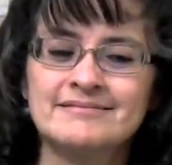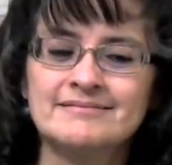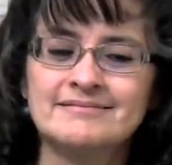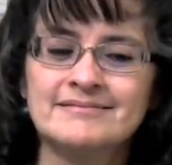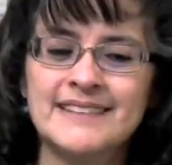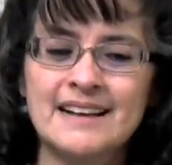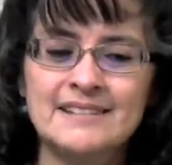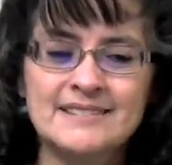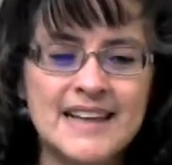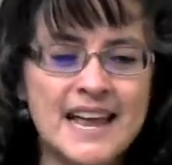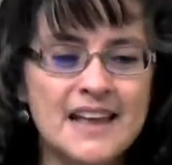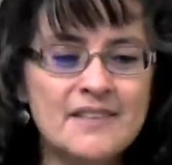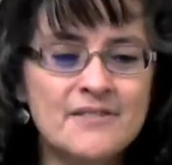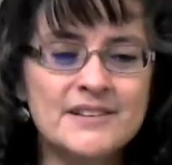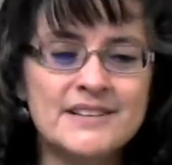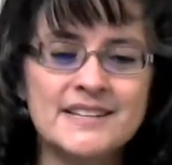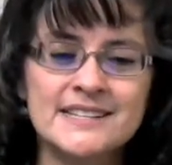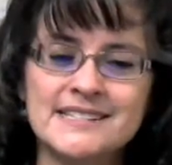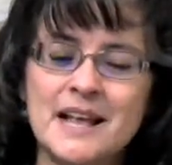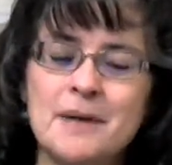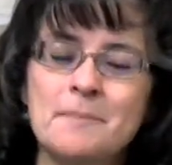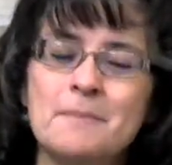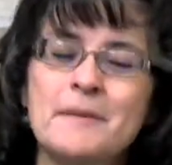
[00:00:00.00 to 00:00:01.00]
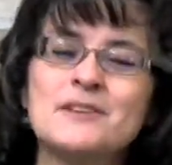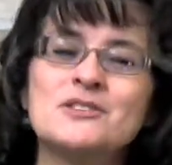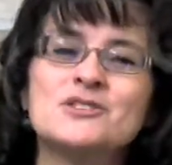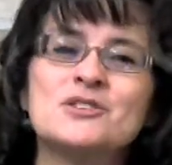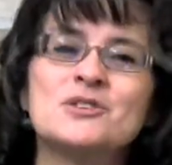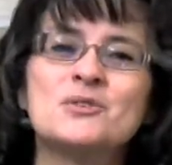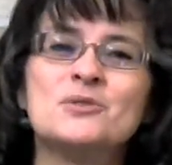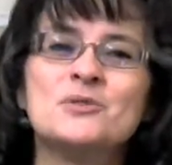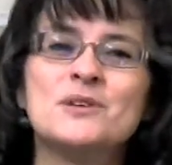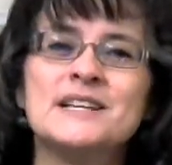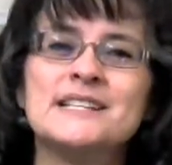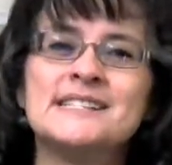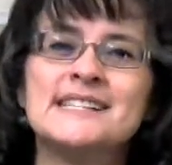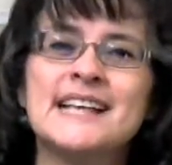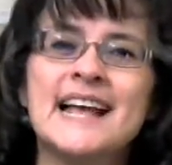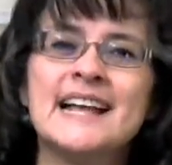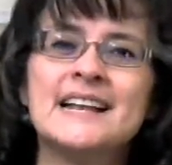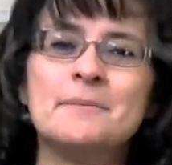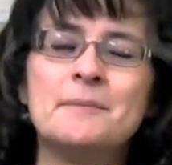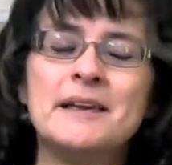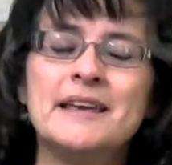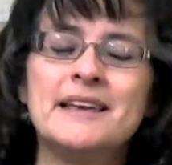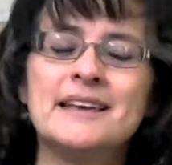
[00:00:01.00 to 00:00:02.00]
Now, David does not mention who his
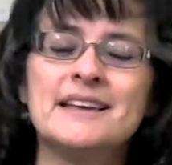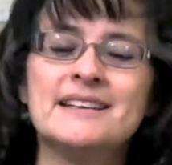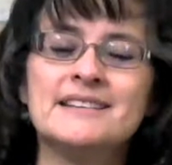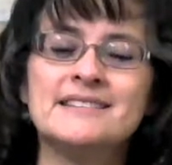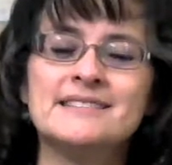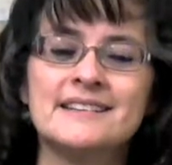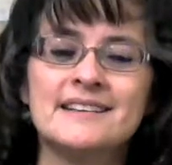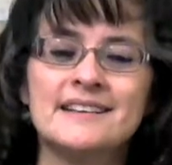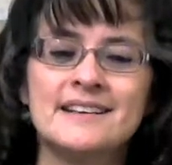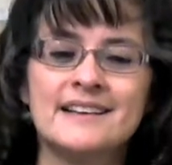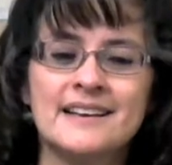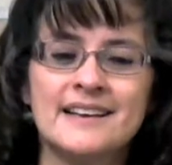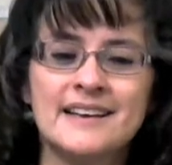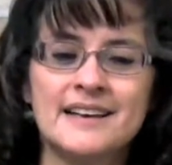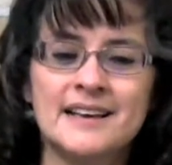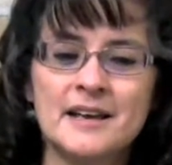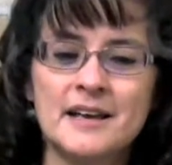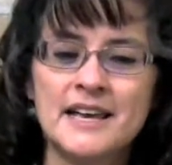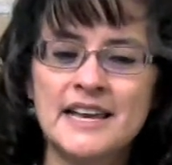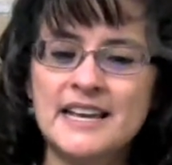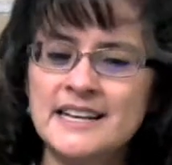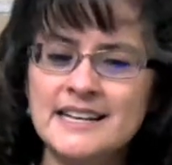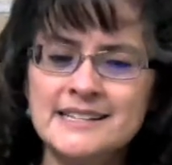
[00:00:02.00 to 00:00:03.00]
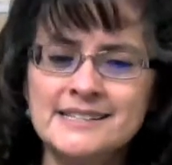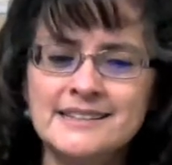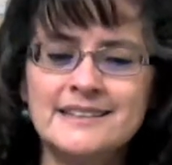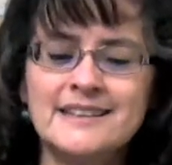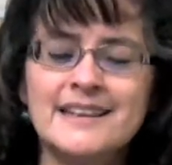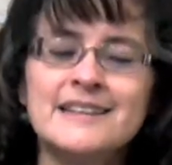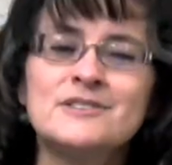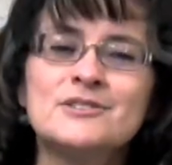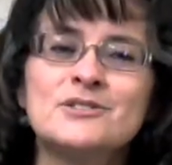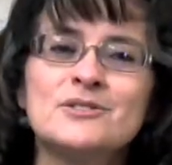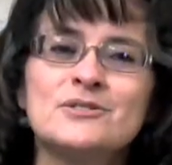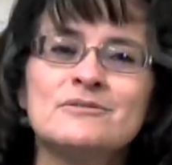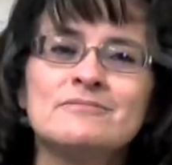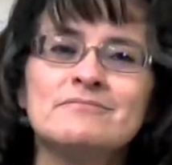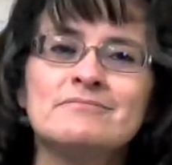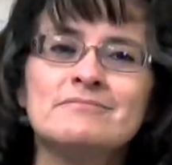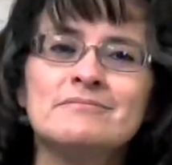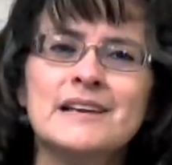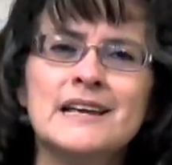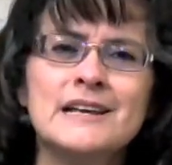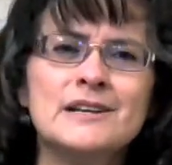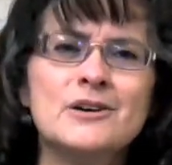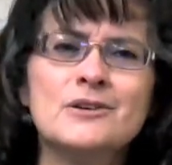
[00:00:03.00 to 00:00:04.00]
enemy is. He doesn't need to.
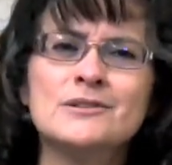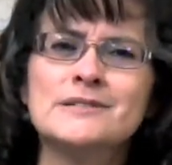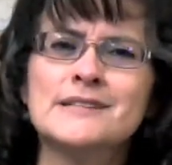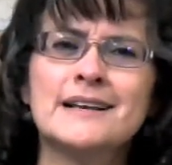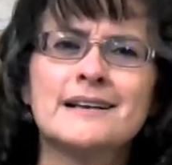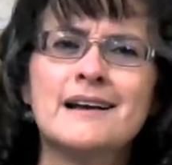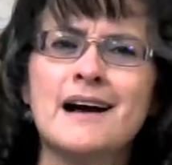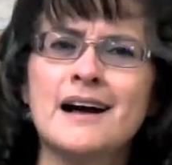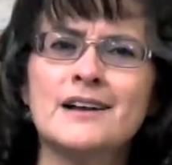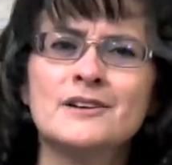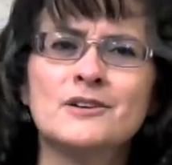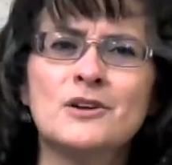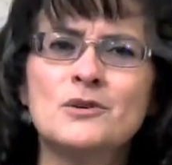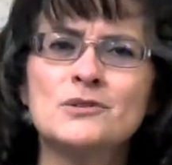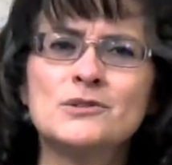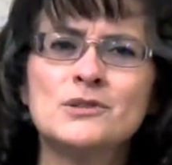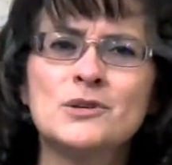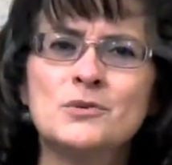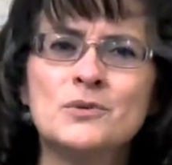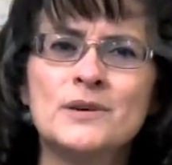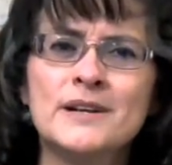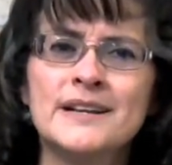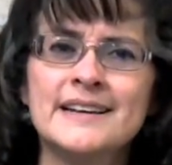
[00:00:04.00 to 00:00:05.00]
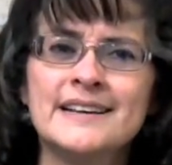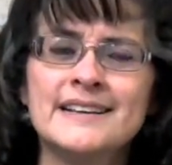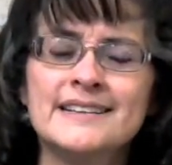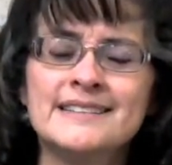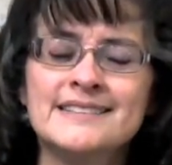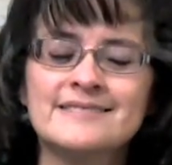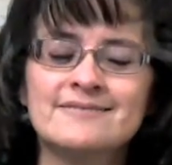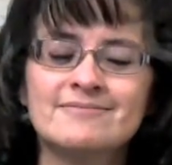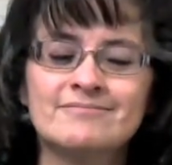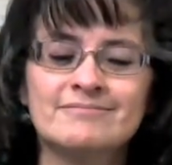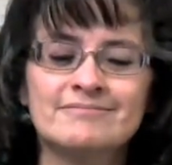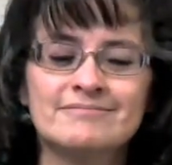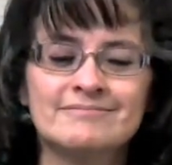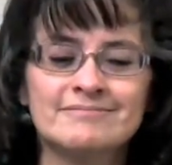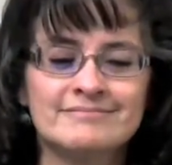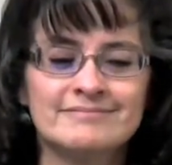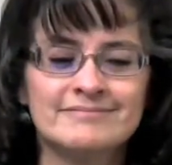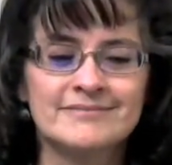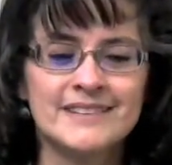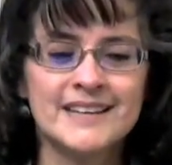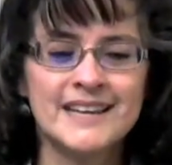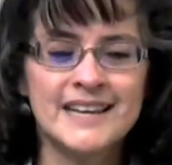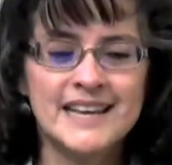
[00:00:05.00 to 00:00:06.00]
He knows that God knows who it is.
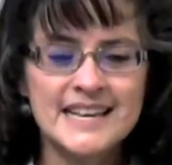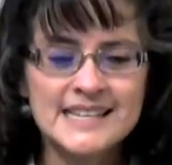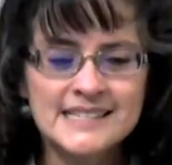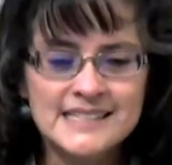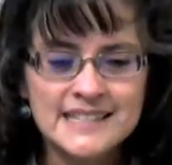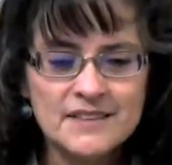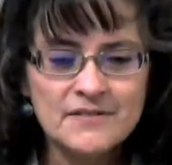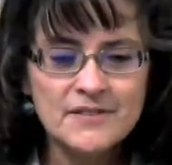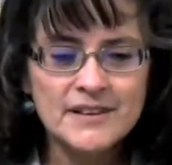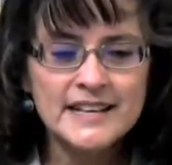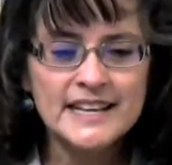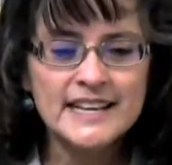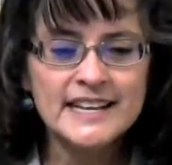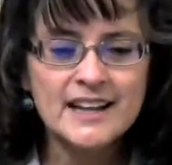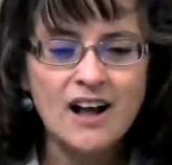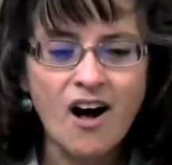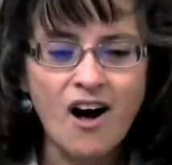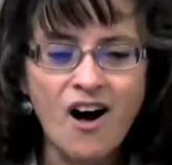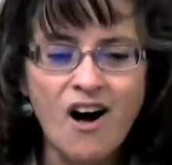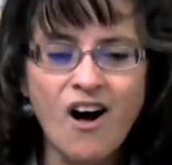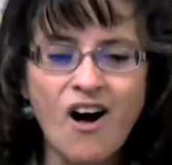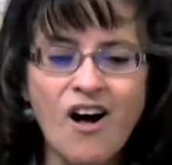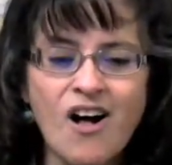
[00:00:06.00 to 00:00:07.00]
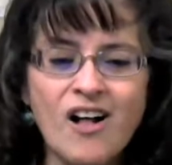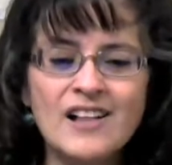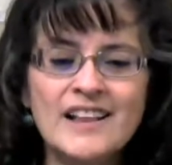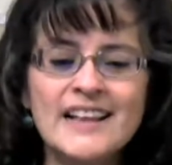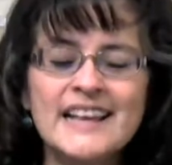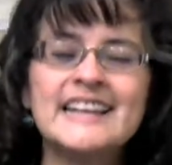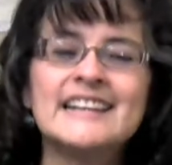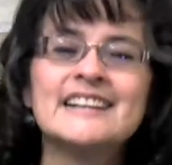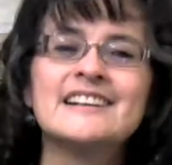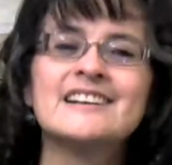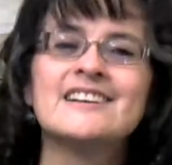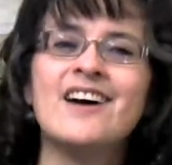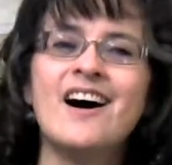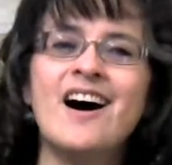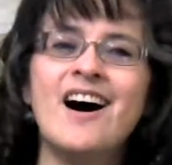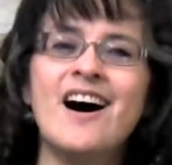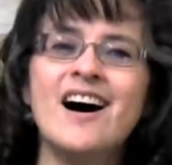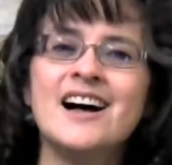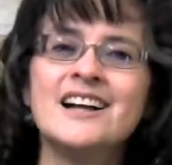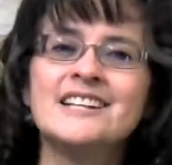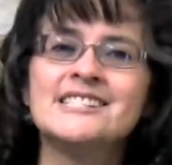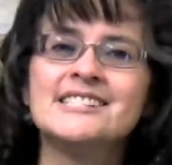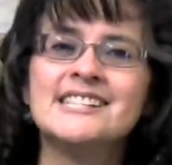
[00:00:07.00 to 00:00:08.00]
He's leaving it all in
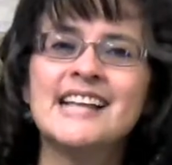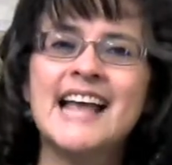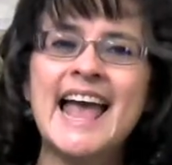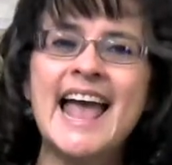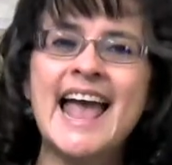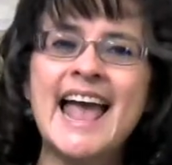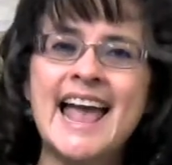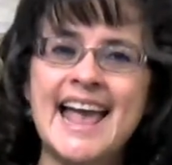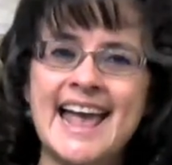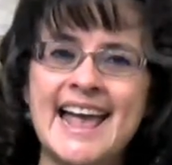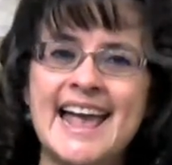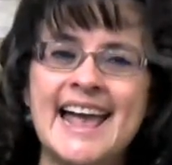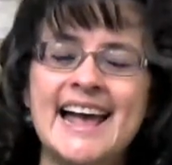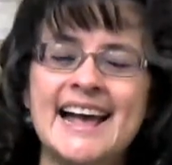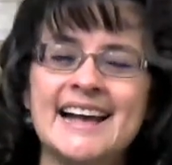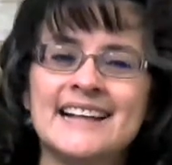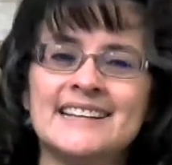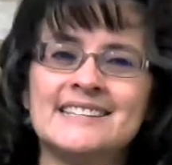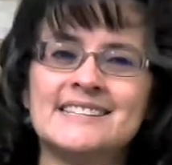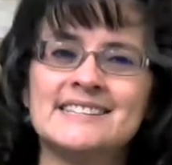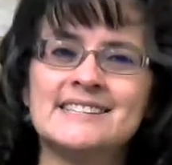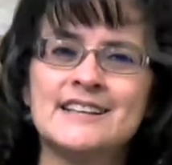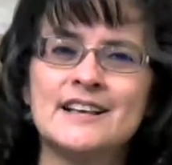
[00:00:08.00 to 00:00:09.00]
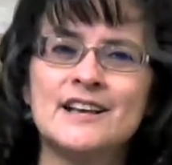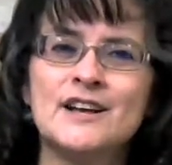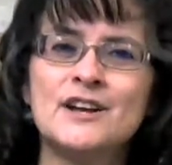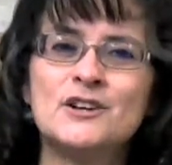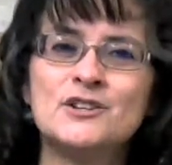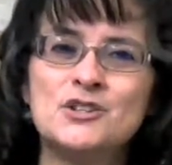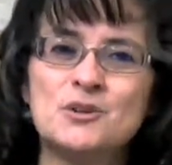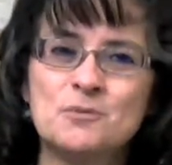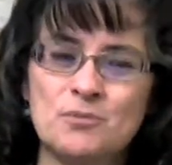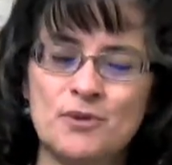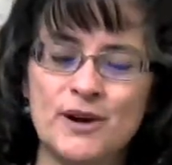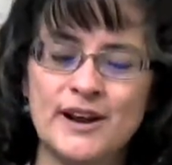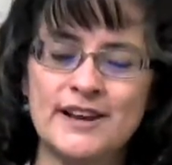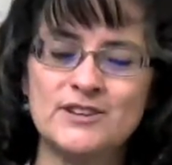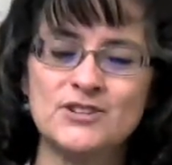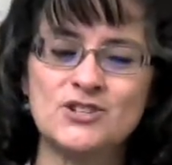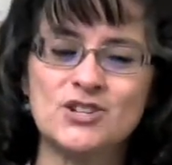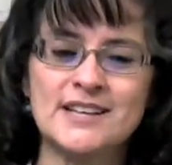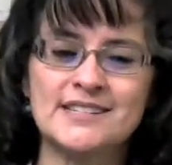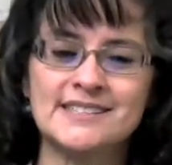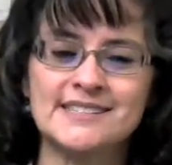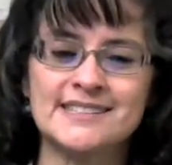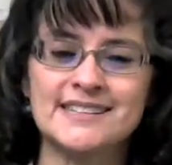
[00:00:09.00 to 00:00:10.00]
God's hands to bring
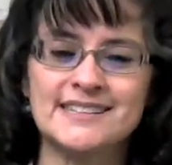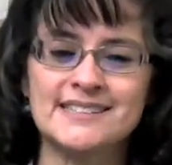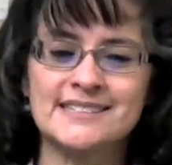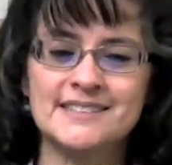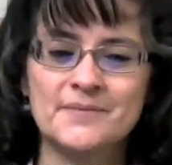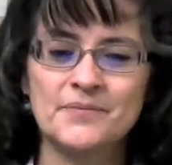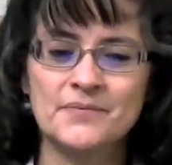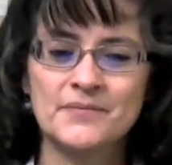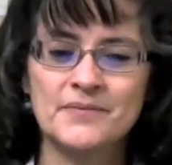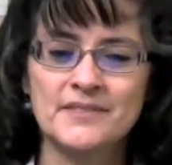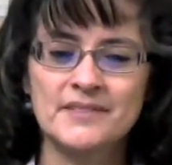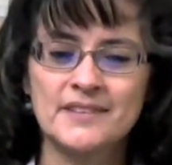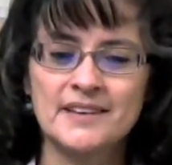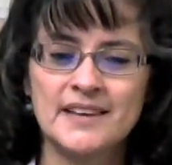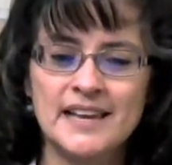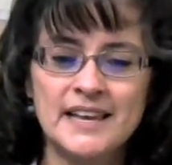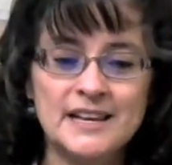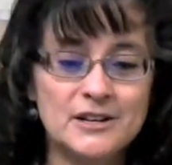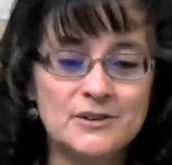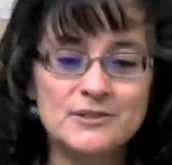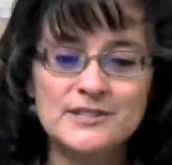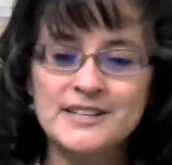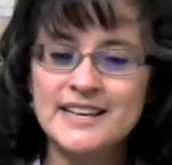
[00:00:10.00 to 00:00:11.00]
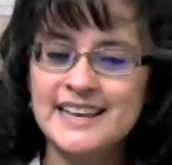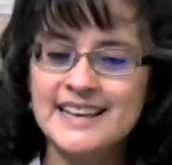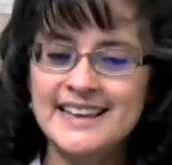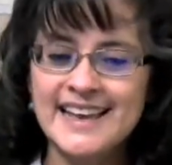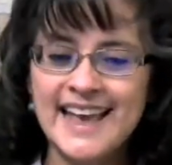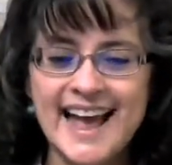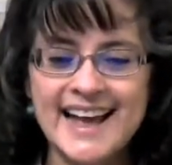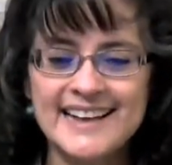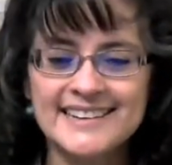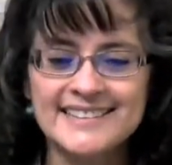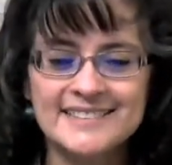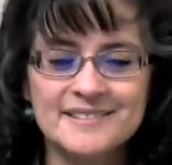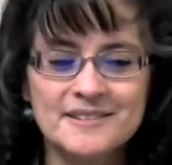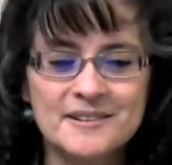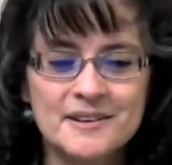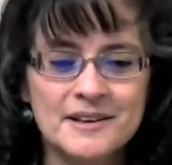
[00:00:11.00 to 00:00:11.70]
justice. He knows he can't.